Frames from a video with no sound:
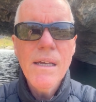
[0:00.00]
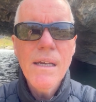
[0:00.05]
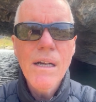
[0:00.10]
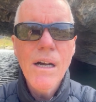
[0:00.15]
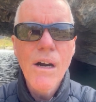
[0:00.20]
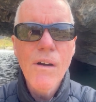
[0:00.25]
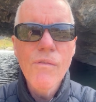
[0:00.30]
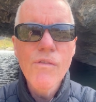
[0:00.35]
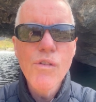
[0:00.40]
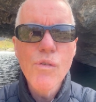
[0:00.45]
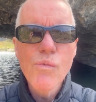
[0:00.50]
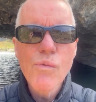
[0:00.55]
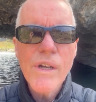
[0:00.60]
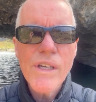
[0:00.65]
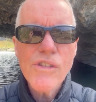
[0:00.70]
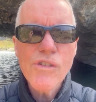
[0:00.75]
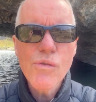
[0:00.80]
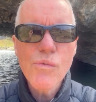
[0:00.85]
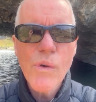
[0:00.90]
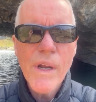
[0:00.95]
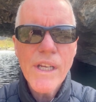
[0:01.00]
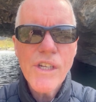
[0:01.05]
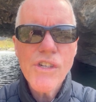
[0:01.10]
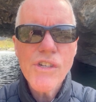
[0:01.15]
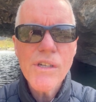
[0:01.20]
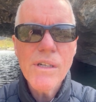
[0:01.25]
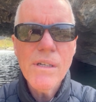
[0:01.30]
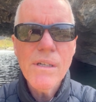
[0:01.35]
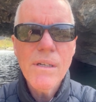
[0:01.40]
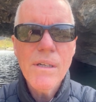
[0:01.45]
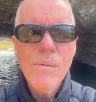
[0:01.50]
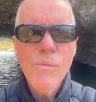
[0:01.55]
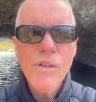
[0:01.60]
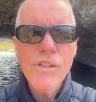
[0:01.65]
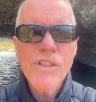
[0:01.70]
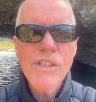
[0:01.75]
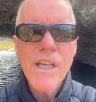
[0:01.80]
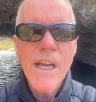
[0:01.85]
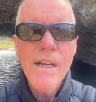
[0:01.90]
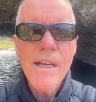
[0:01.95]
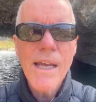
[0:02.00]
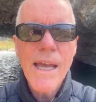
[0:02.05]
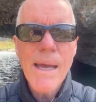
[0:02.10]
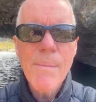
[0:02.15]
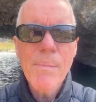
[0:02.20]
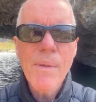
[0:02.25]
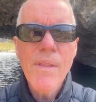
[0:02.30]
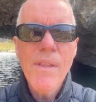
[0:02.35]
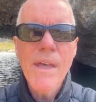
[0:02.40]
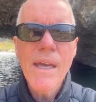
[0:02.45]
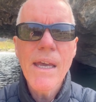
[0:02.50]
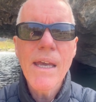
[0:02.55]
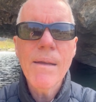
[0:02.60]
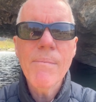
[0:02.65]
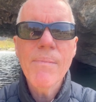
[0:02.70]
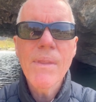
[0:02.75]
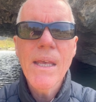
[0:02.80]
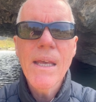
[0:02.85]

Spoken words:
of the resurrection, what's going to happen there.